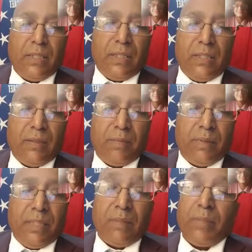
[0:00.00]

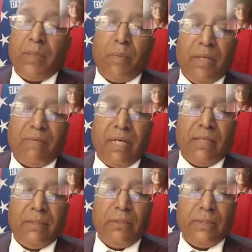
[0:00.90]
They'll be one of our
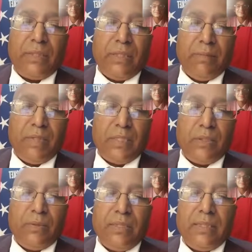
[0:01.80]
newest teams as
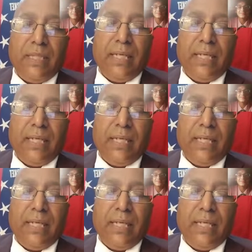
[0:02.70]
soon as they